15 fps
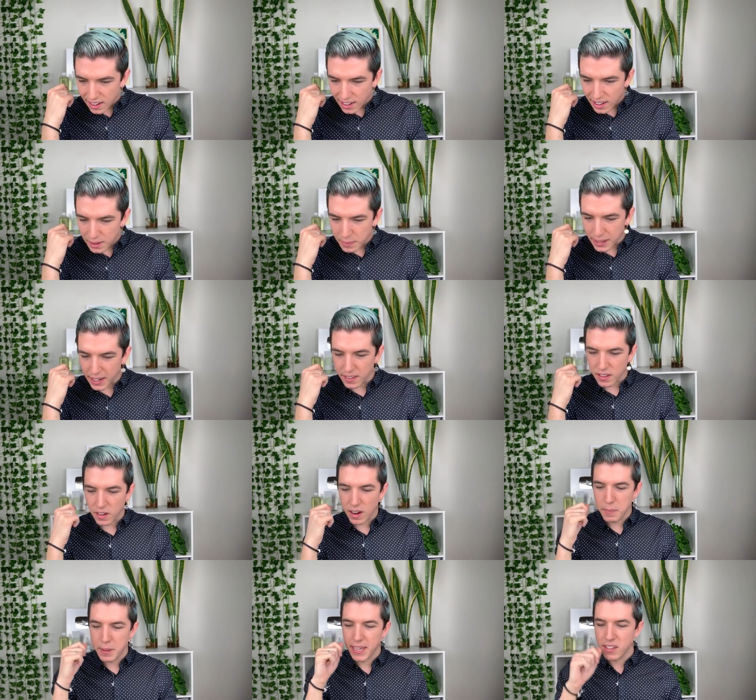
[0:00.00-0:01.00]
oh my god, they're
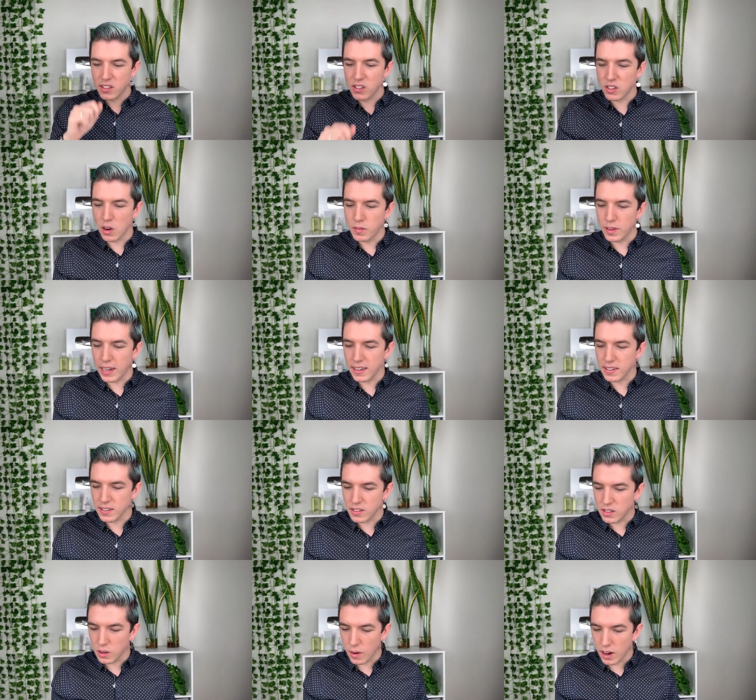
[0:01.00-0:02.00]
coming in so fast,
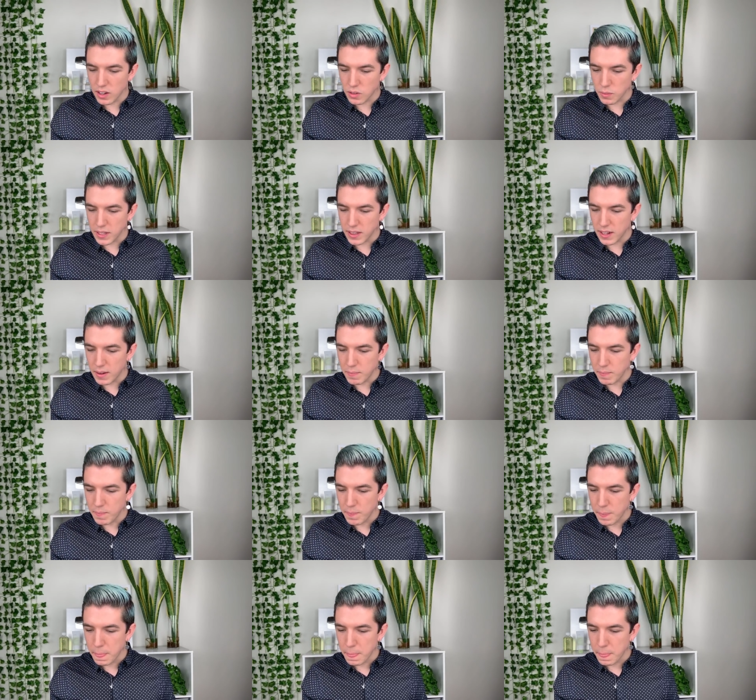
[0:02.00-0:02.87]
it's so hard to read them.